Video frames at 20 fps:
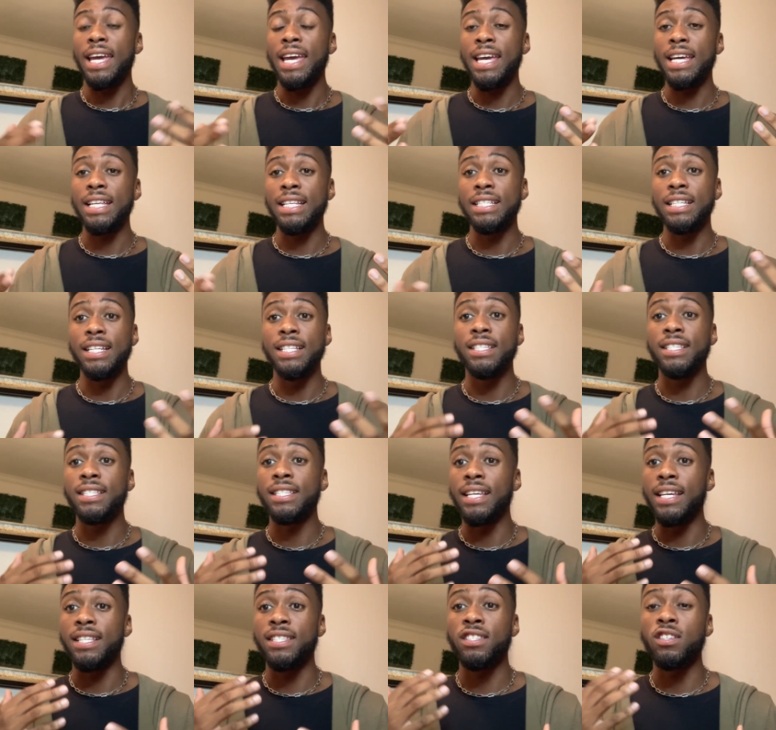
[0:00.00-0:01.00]
It, it's
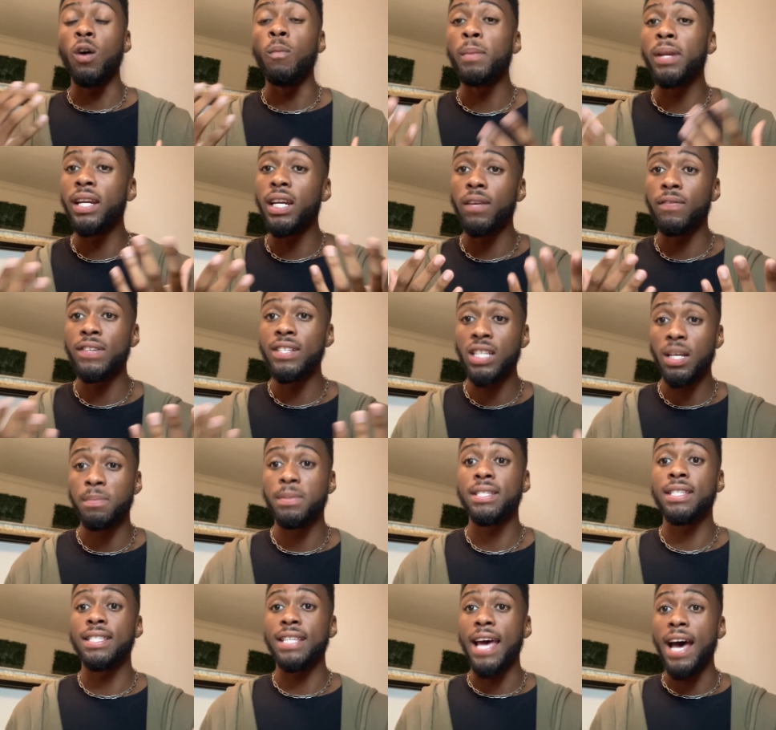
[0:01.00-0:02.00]
it's so many different
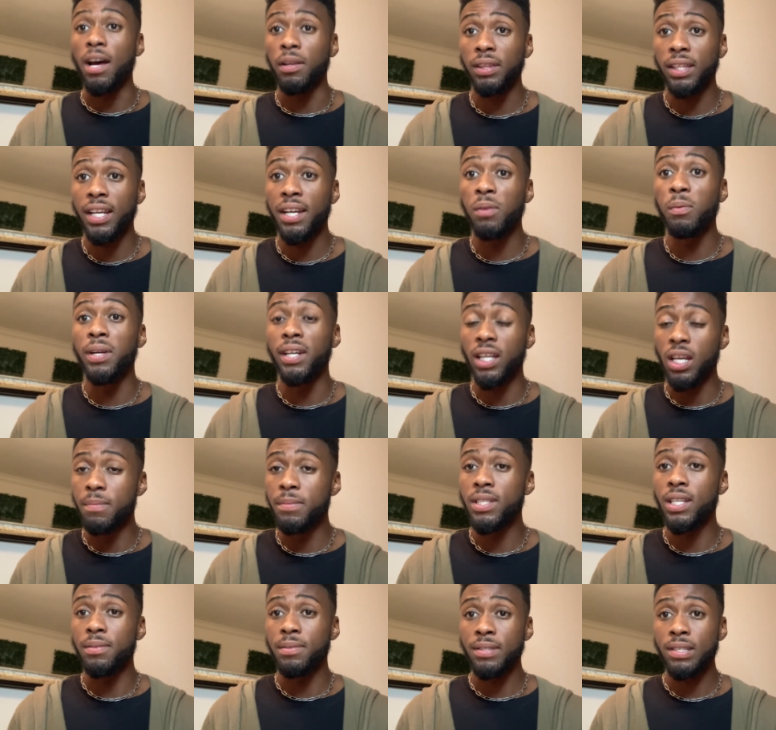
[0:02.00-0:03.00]
substances out there when it comes
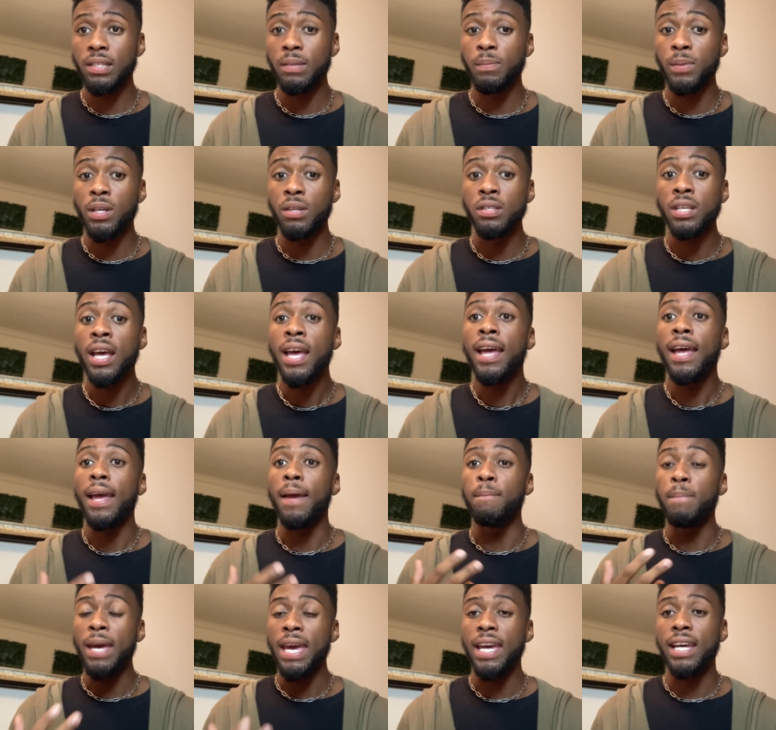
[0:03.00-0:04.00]
to substance abuse, and
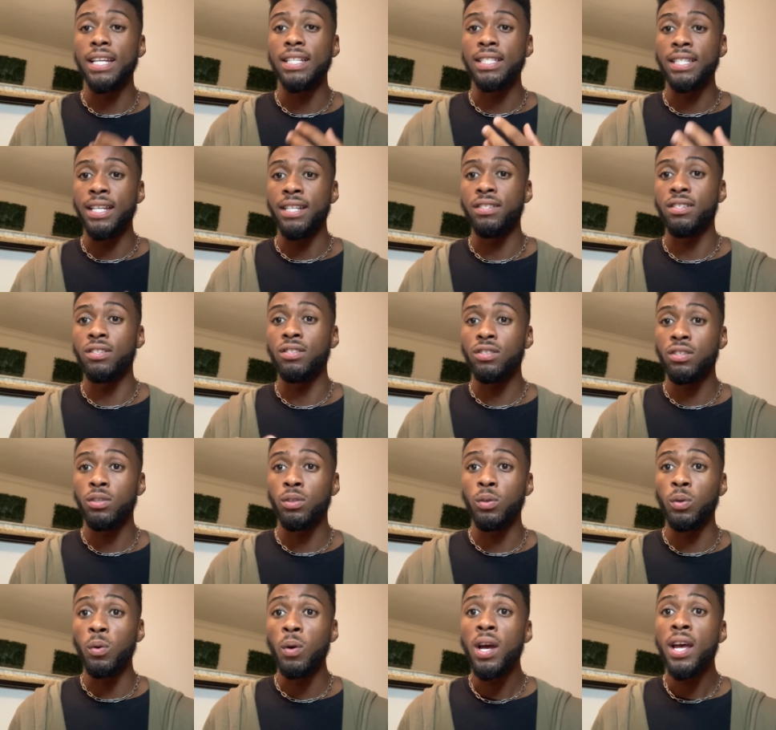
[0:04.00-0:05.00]
paying attention
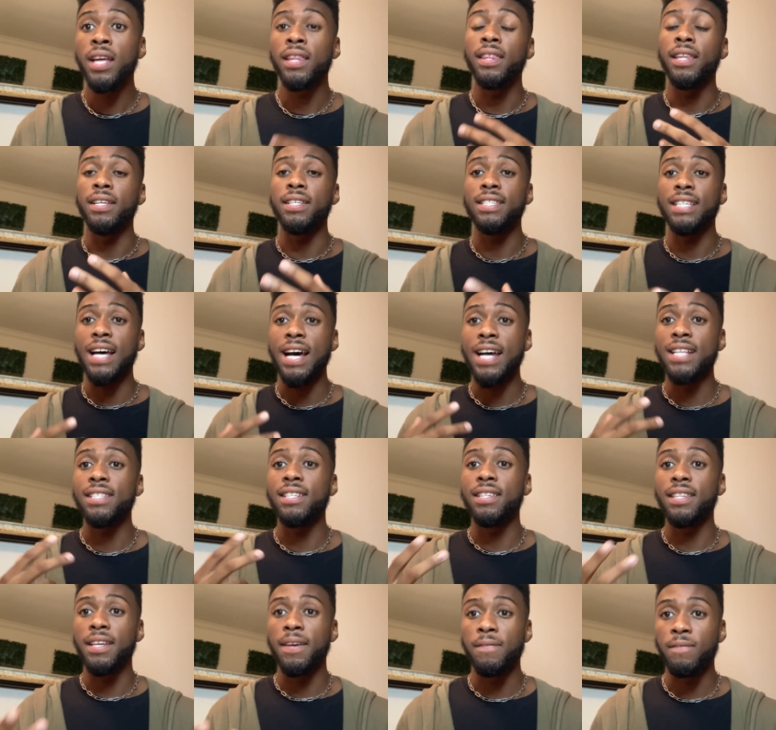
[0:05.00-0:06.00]
to the signs
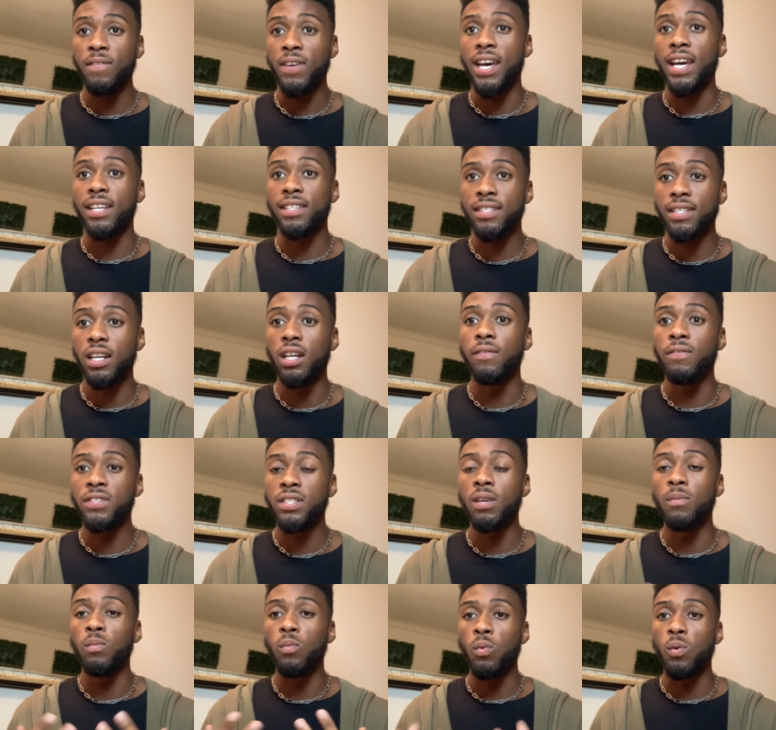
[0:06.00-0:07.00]
and the effects of
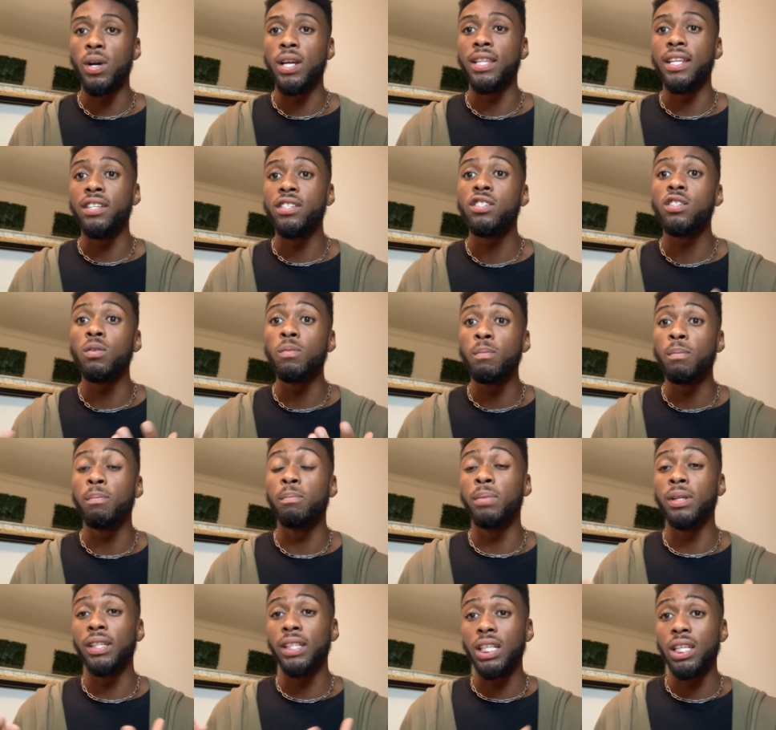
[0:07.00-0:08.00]
someone that you
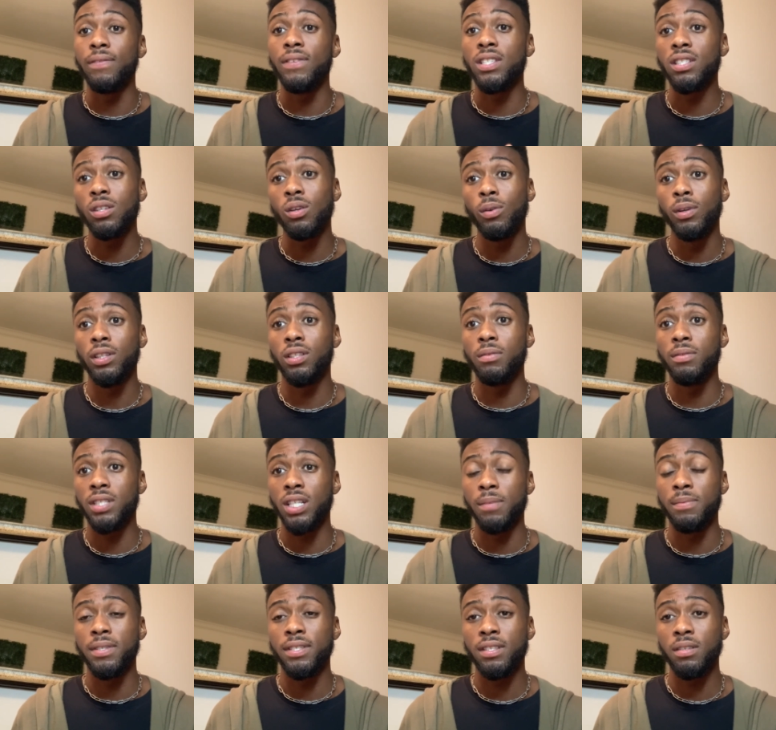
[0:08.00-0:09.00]
believe is going through
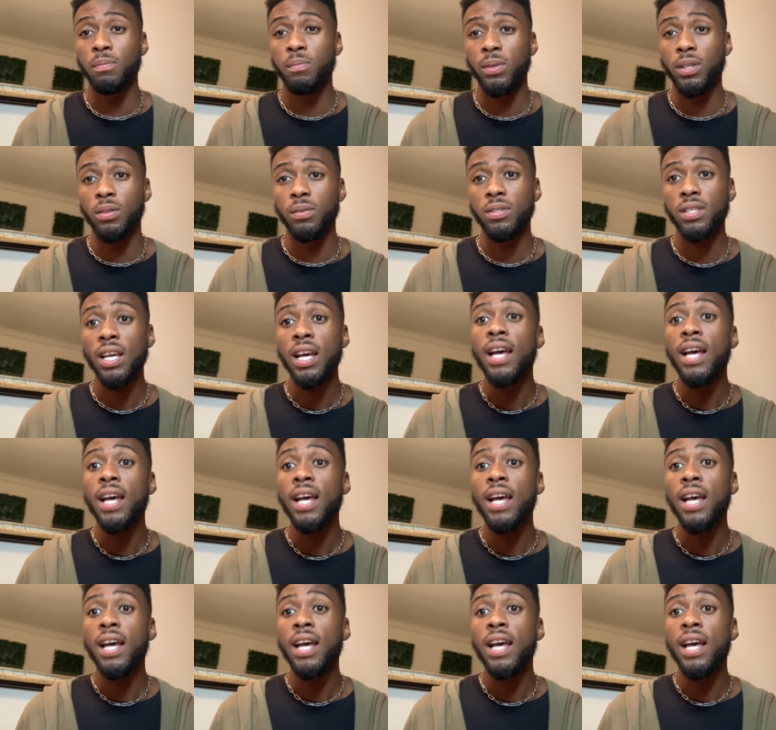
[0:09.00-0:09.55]
substance abuse.